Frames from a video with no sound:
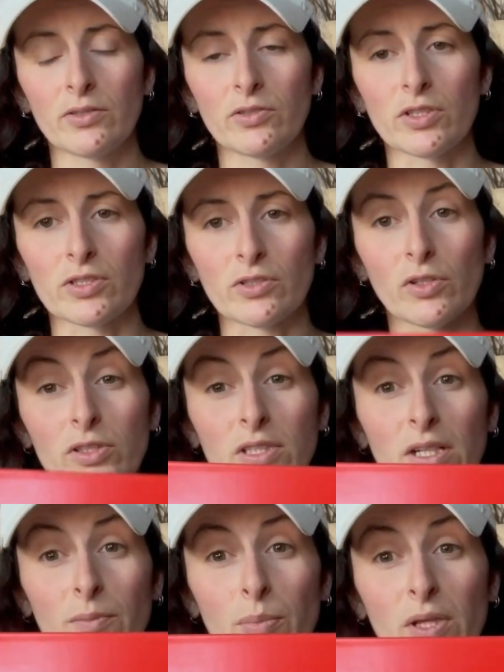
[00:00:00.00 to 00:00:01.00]
Just looks
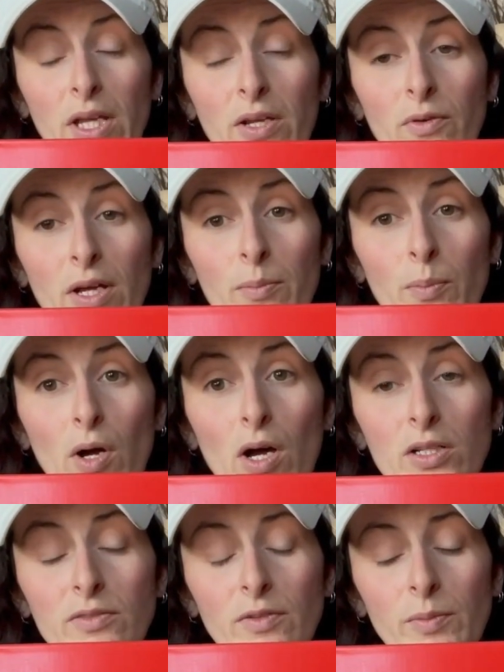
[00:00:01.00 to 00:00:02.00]
like a plain red
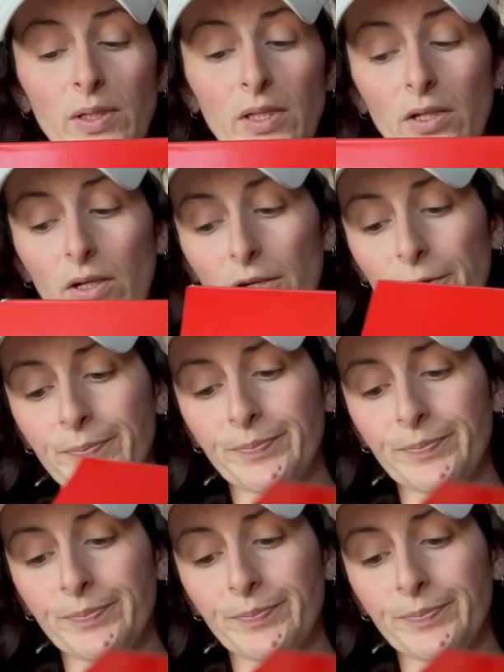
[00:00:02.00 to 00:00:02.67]
box from here.